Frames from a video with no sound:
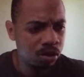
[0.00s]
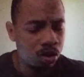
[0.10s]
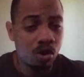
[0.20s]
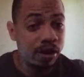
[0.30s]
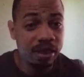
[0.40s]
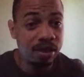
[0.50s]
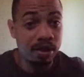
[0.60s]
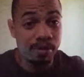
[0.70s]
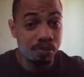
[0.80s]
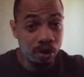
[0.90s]
or in
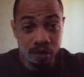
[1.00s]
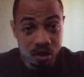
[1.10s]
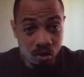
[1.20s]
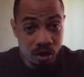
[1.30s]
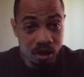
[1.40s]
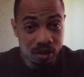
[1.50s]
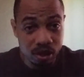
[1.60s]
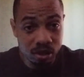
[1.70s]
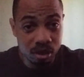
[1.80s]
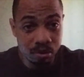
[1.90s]
the previous
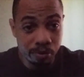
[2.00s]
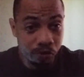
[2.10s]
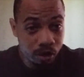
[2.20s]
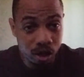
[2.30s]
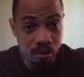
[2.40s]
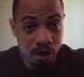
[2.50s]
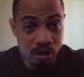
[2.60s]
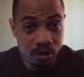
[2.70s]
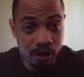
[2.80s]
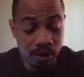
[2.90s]
organization before Kingdom Hearts
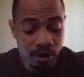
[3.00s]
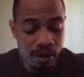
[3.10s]
3.